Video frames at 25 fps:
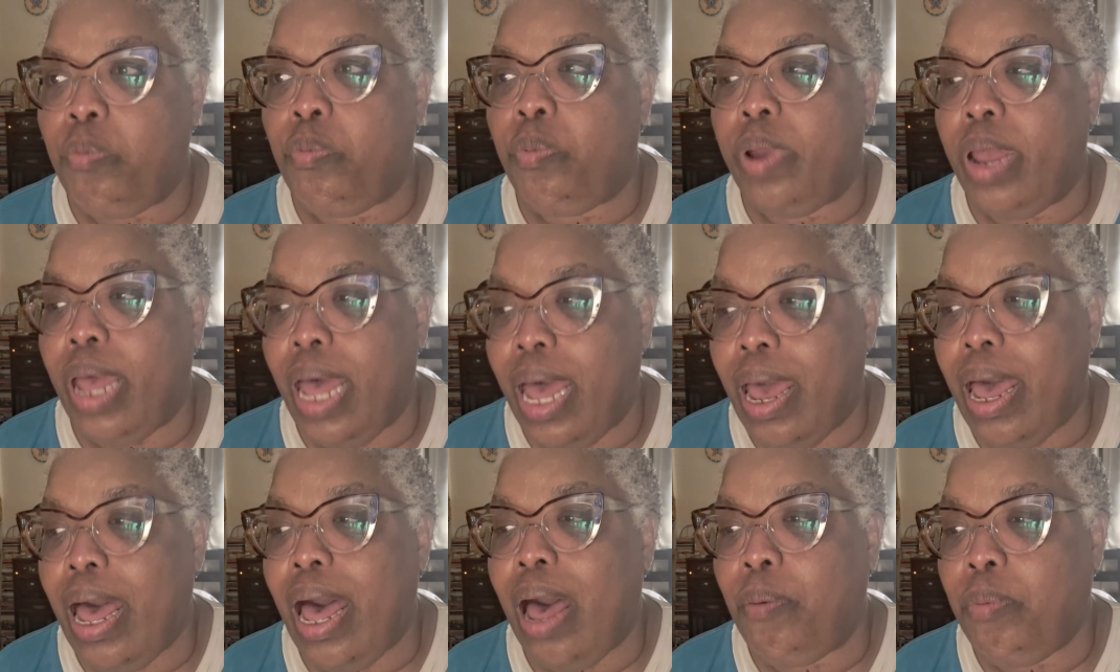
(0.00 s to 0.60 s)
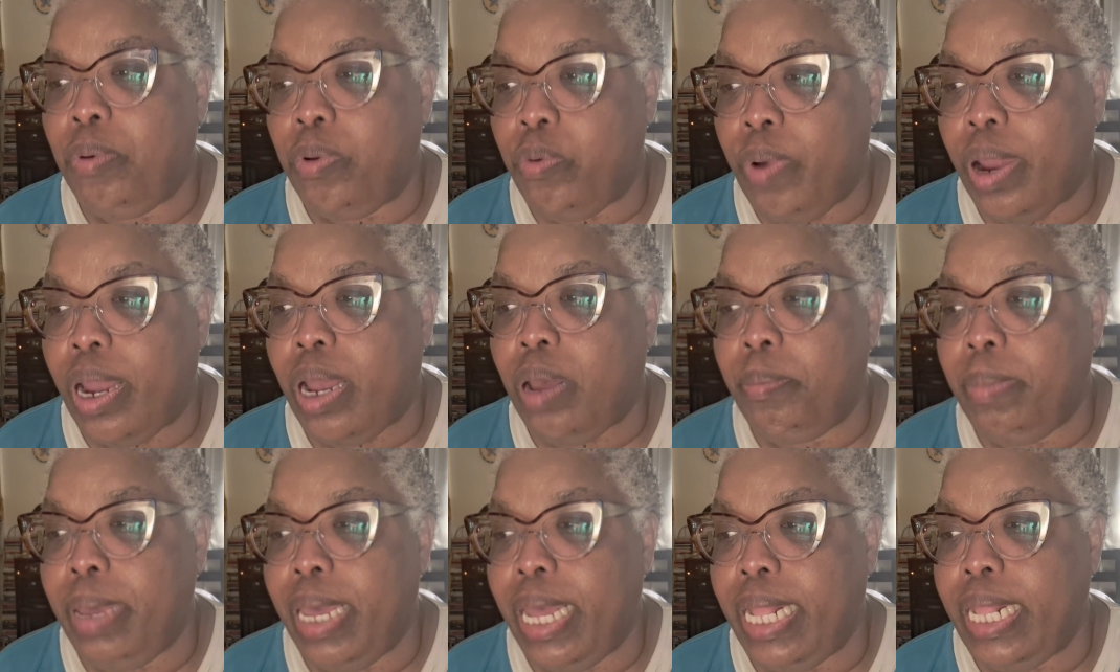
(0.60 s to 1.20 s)
I would
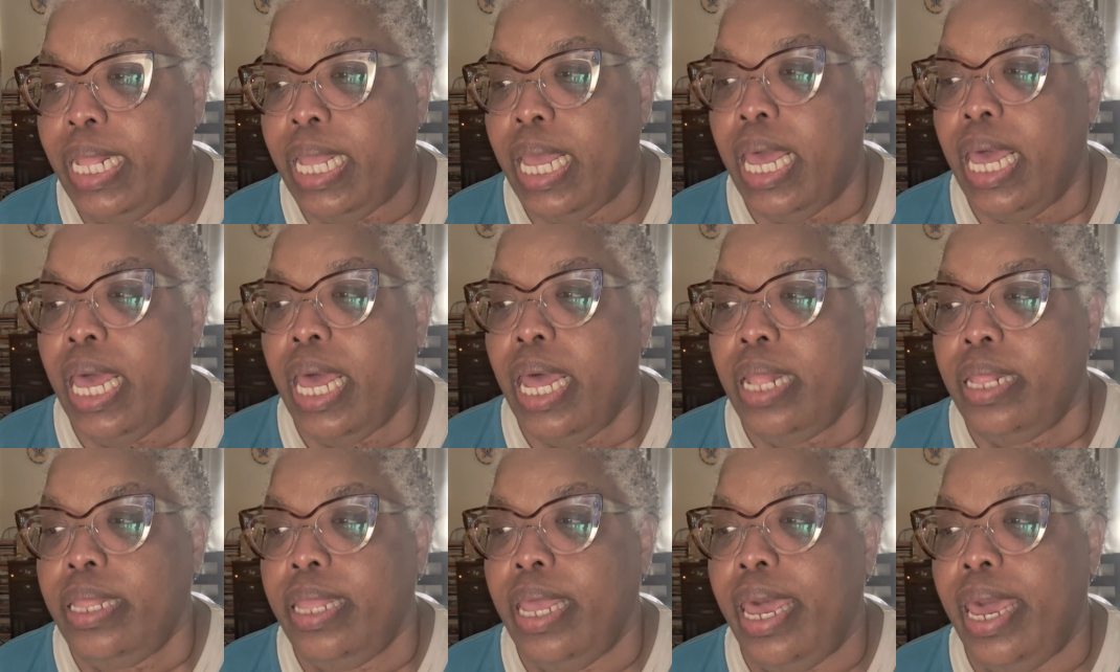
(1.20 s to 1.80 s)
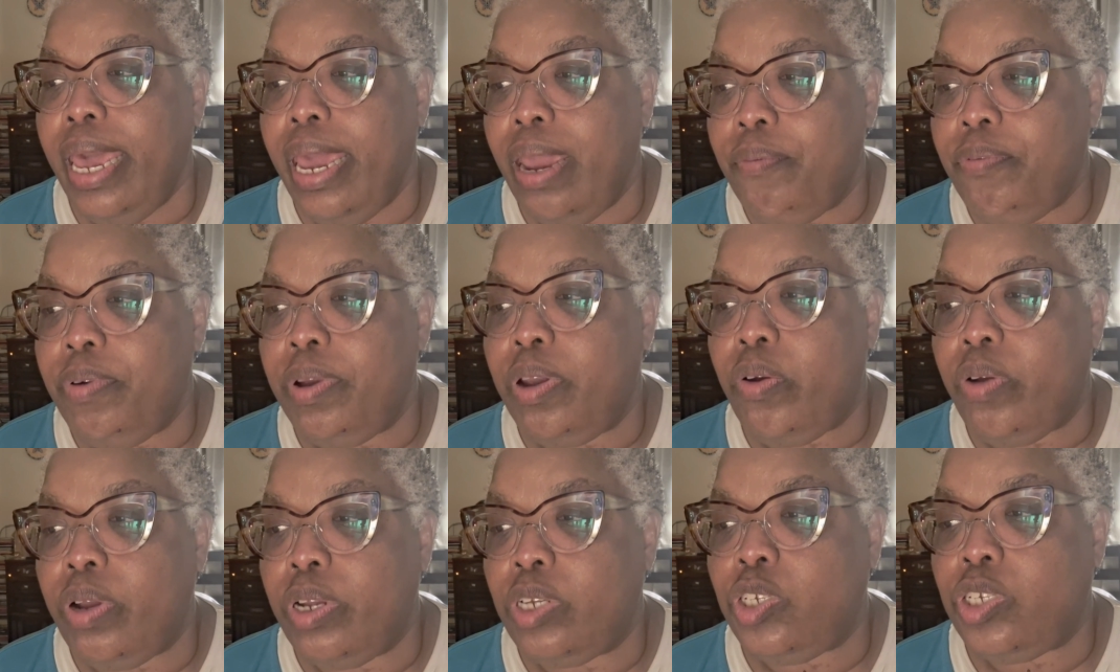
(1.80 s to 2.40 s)
recommend that every
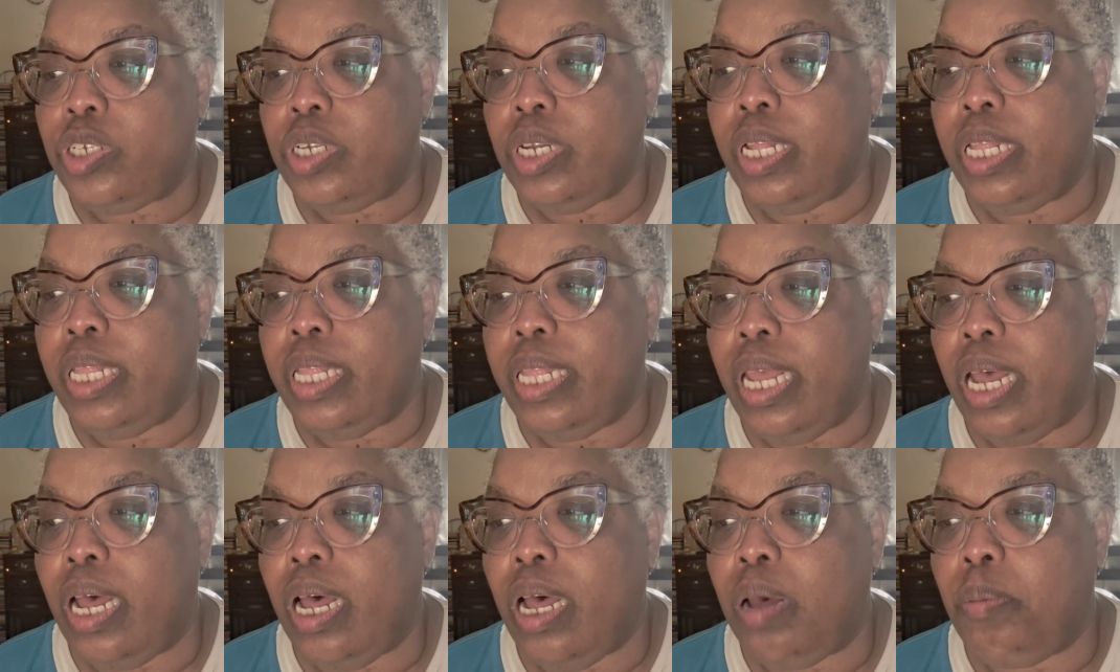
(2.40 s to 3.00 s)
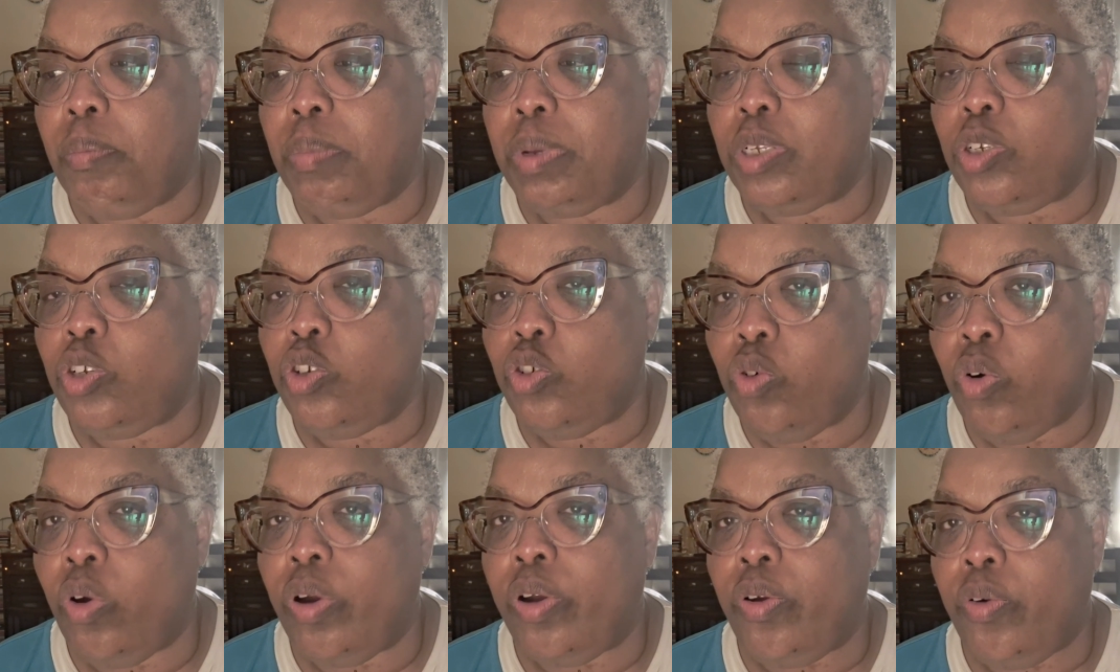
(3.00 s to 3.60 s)
Christian,
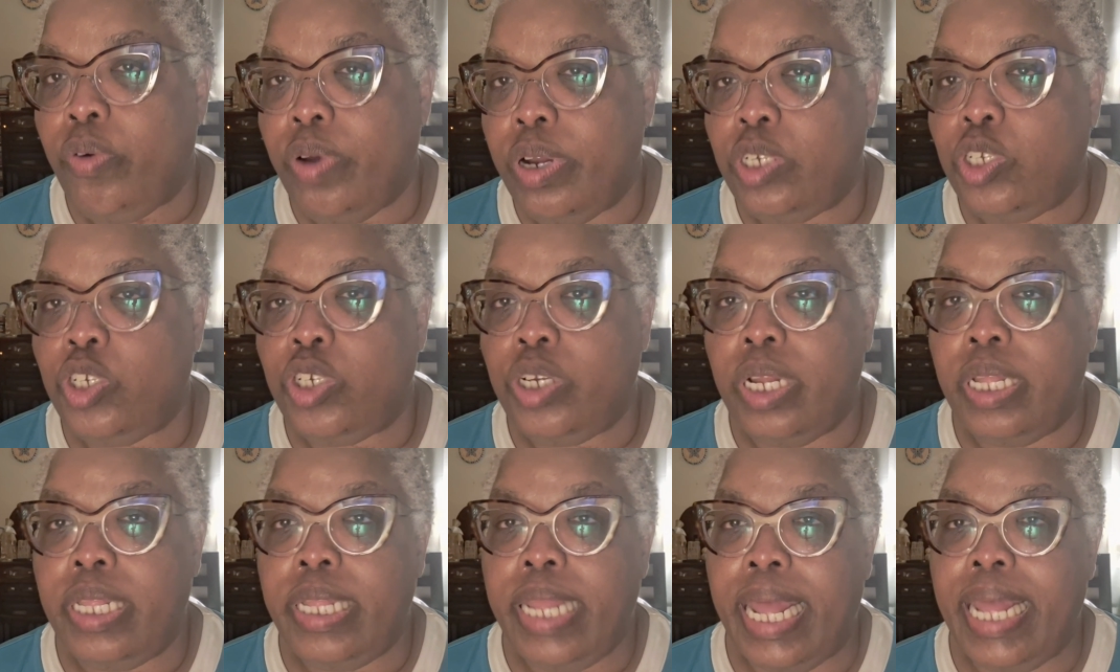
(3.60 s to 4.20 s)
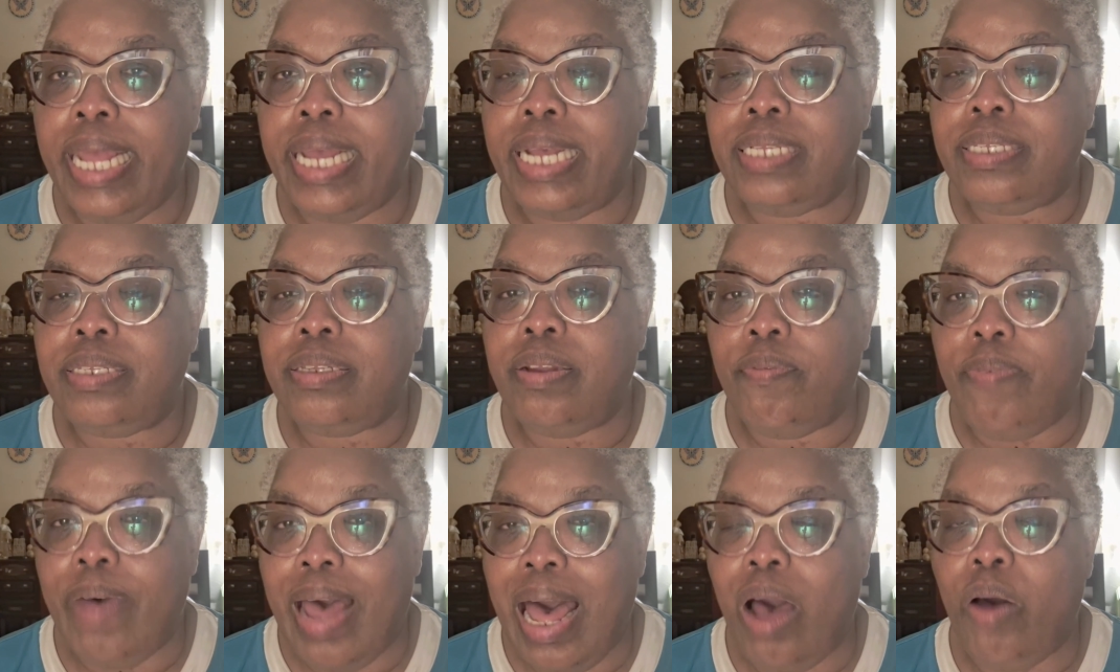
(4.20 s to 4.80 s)
mature Christian that is
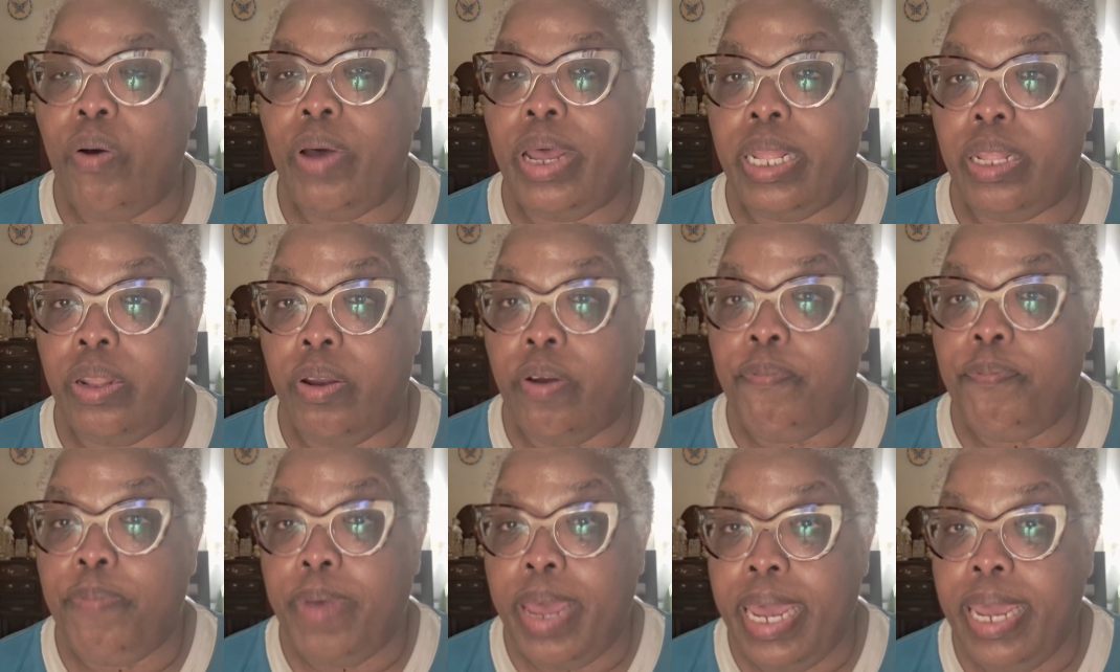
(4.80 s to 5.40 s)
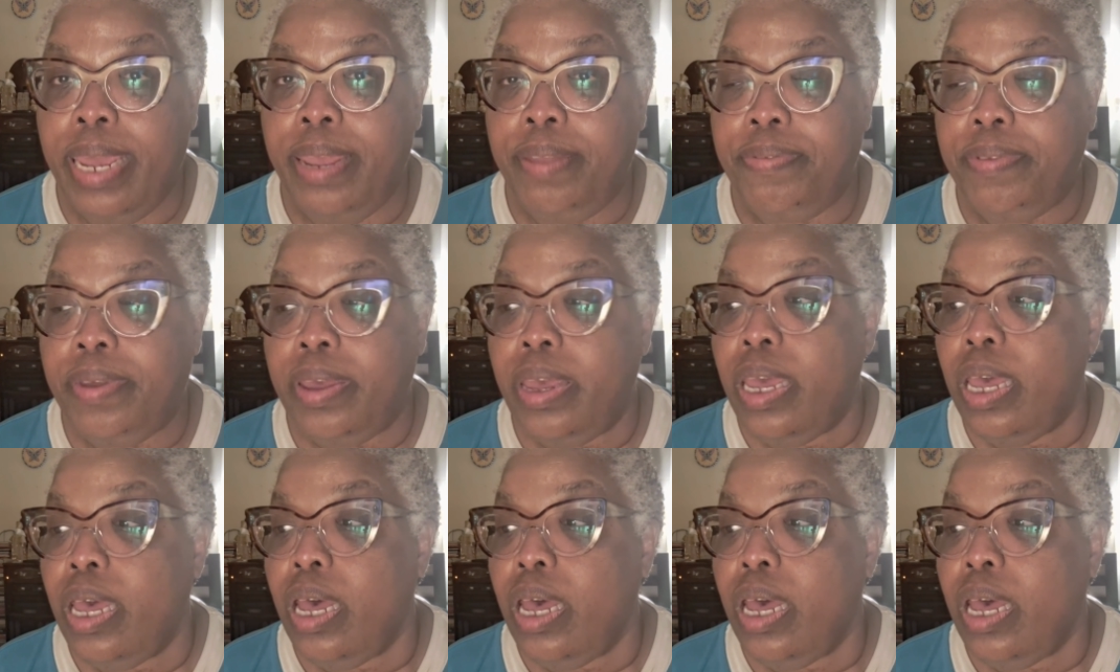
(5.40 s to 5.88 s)
devout in their faith,